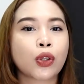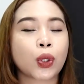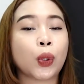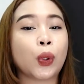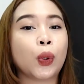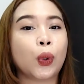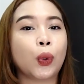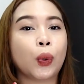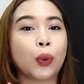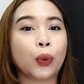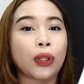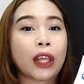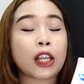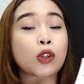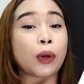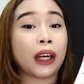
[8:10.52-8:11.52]
So,
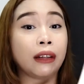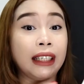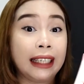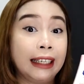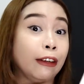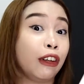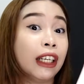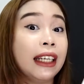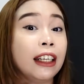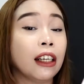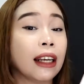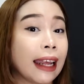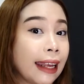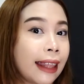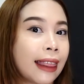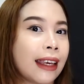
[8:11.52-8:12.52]
that's why I really
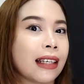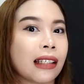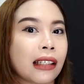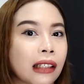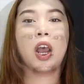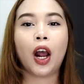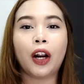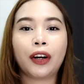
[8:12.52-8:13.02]
like this.